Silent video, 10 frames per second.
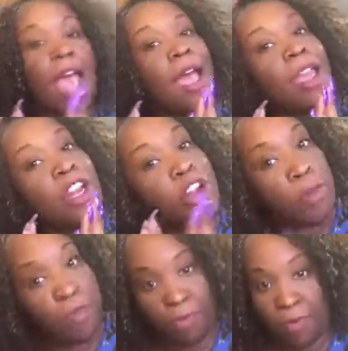
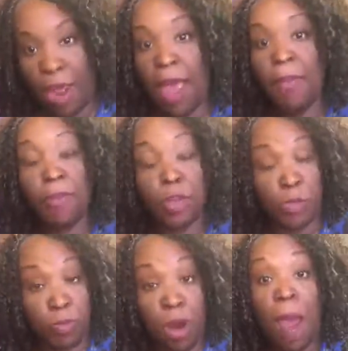
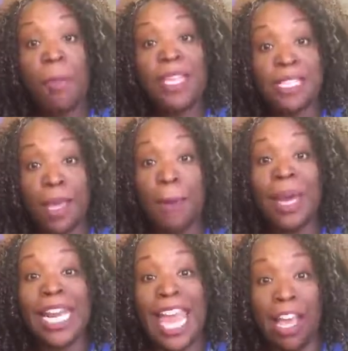There's probably
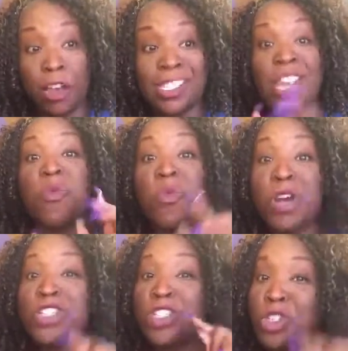somebody else that
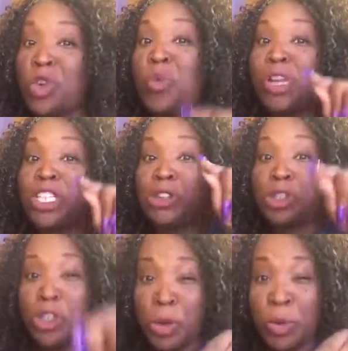wants to do what you're
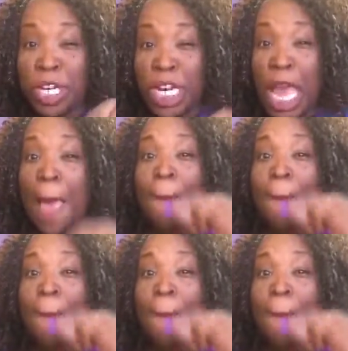doing,